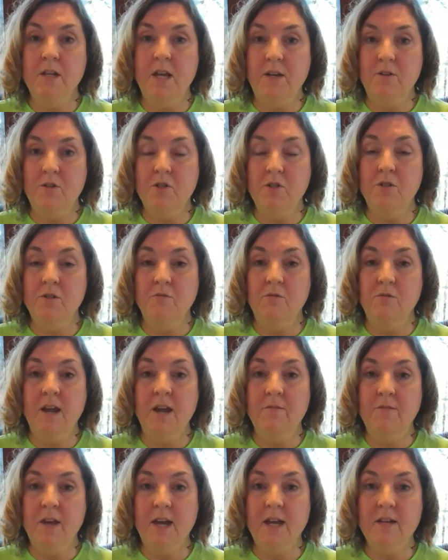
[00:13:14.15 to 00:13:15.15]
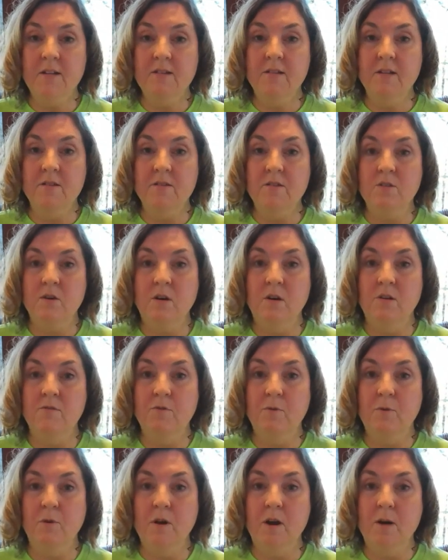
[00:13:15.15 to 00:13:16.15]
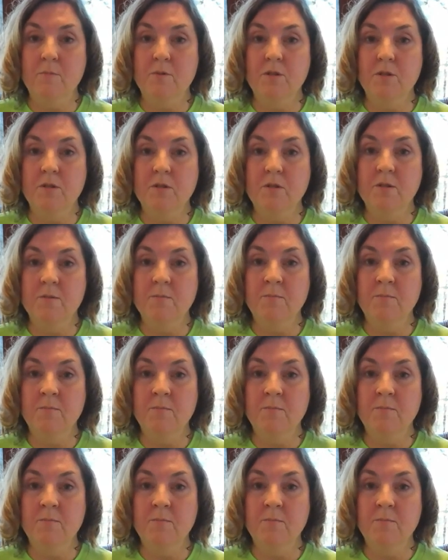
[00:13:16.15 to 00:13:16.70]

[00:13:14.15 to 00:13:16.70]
and children have access to all 4 options.